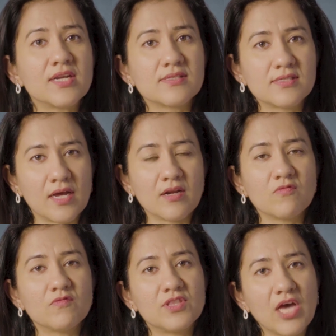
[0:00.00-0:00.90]
is done
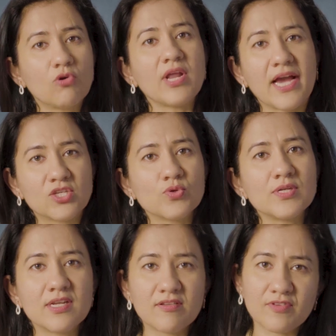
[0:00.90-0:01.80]
without
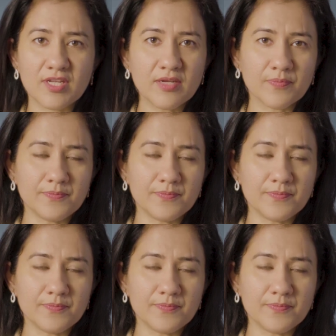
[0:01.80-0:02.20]
actual delivery